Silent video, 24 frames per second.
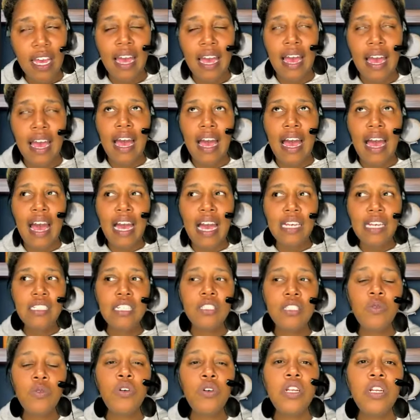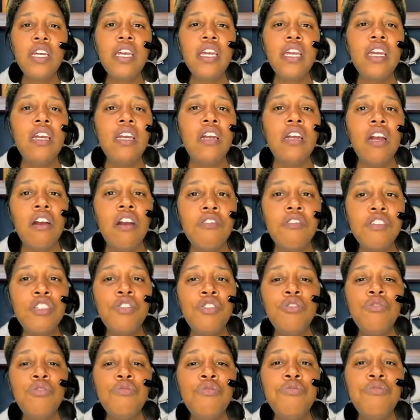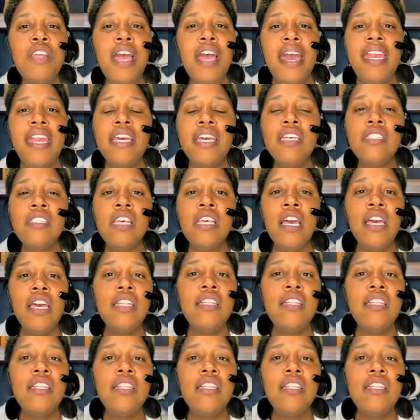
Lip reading: I just want to encourage you that it did